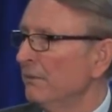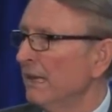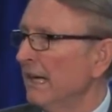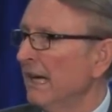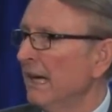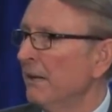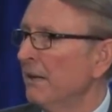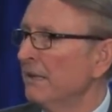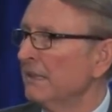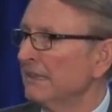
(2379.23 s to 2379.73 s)

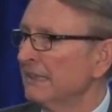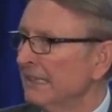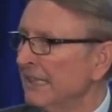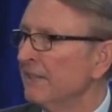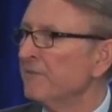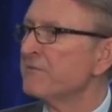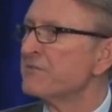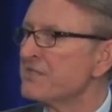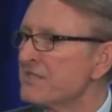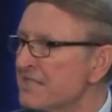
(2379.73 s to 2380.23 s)
uh,
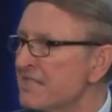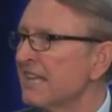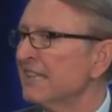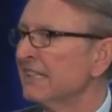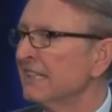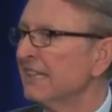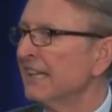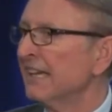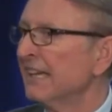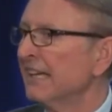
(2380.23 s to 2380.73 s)
give
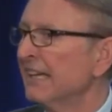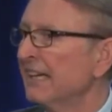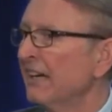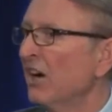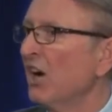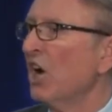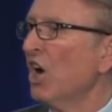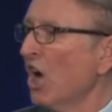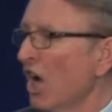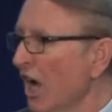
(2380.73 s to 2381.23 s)
Sunday
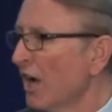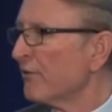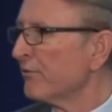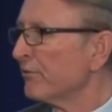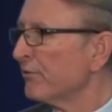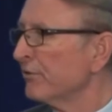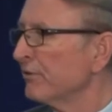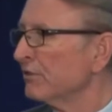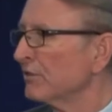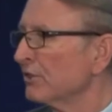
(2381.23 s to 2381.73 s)

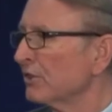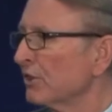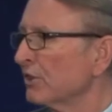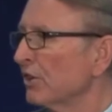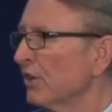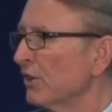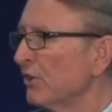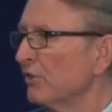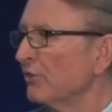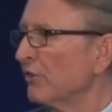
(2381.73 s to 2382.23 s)
off, to
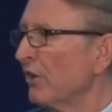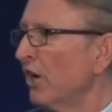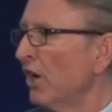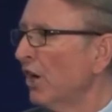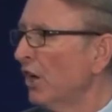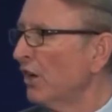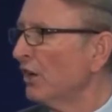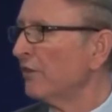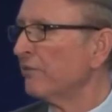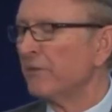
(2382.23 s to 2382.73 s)
close
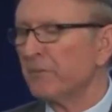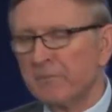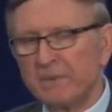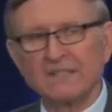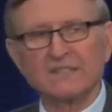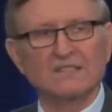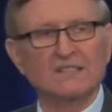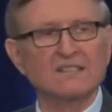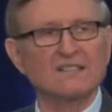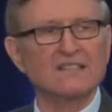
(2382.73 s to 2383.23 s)
all of the
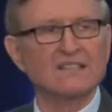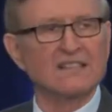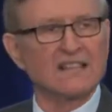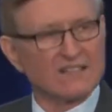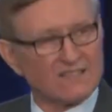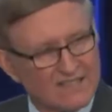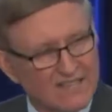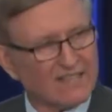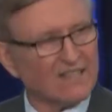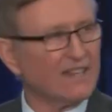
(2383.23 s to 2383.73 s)
businesses
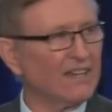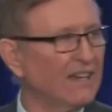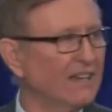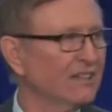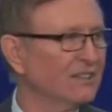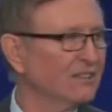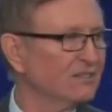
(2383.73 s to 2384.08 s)
on Sunday